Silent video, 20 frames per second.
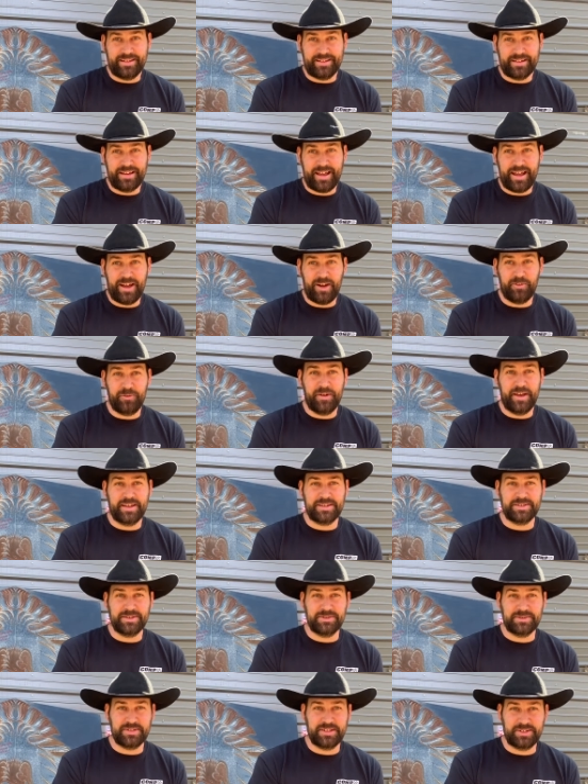how fast
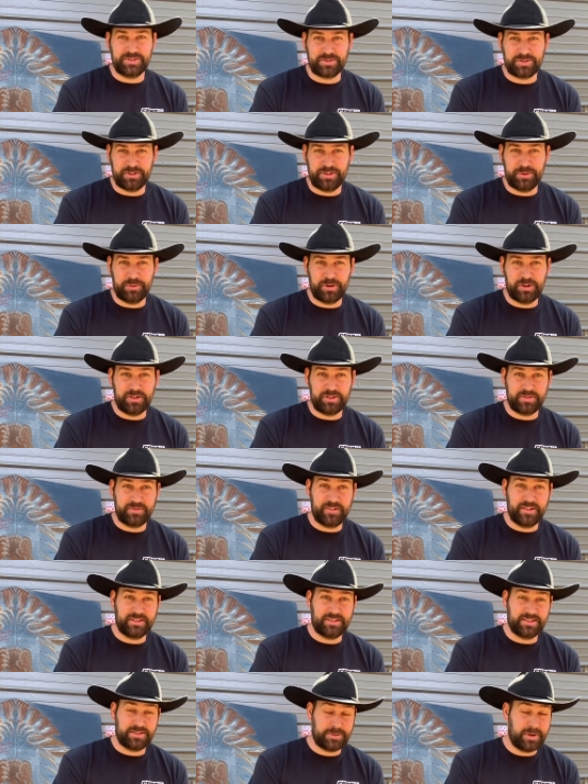those things really were,
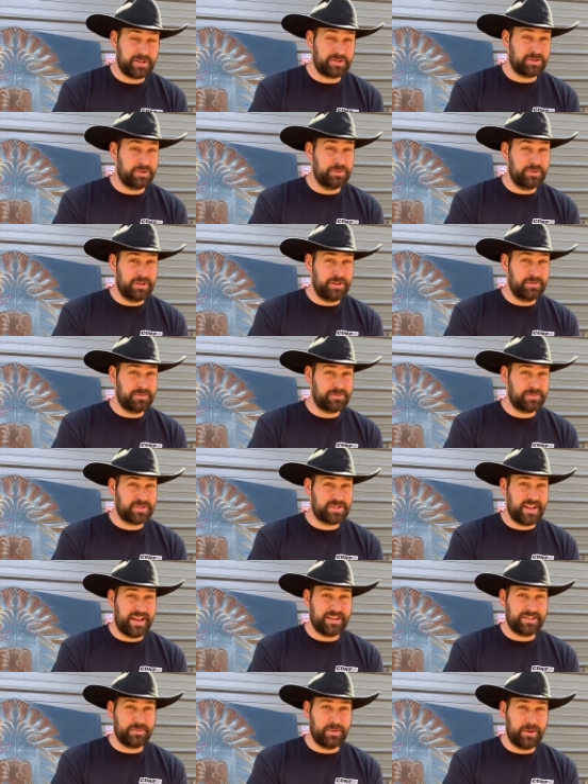especially when you
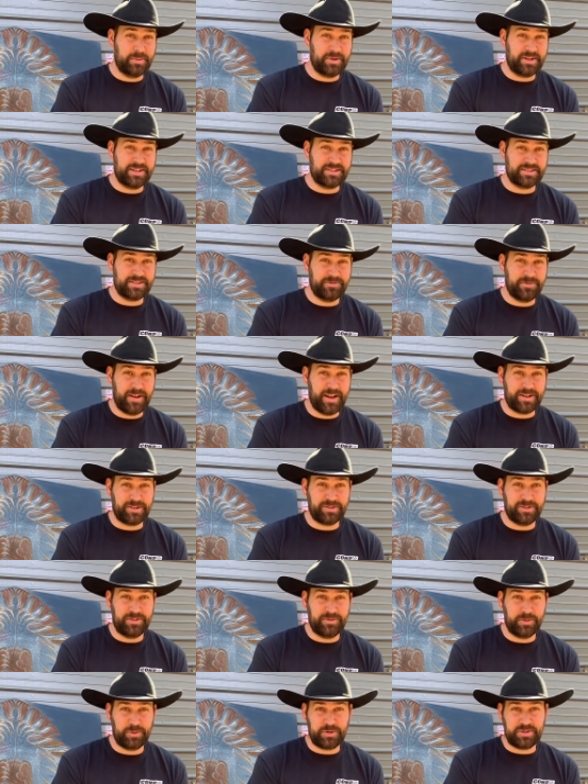stacked them up against a factory
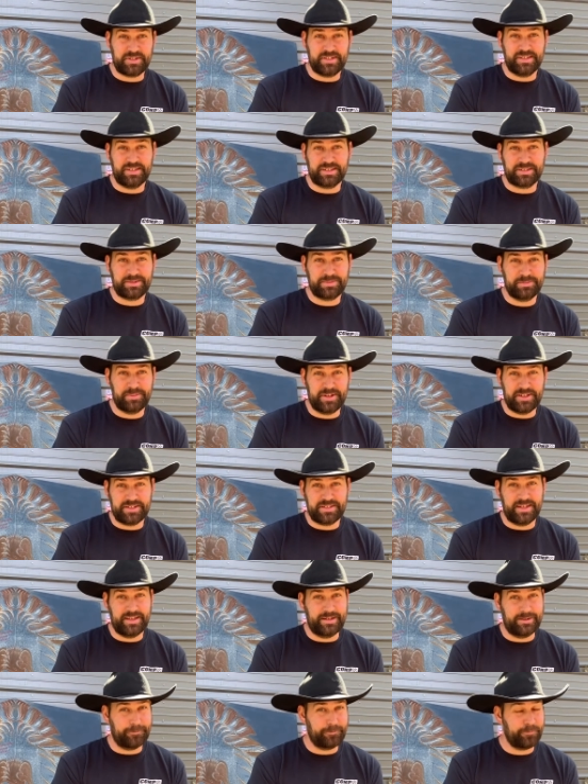4.6
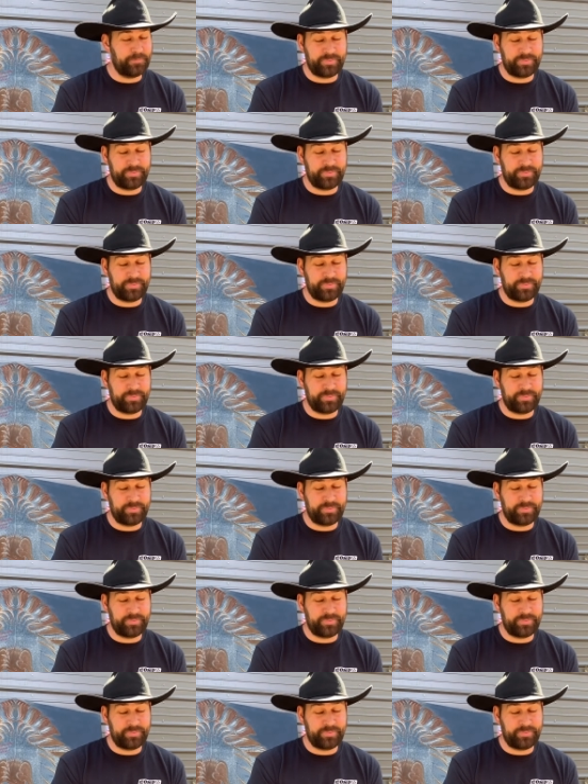Mustang.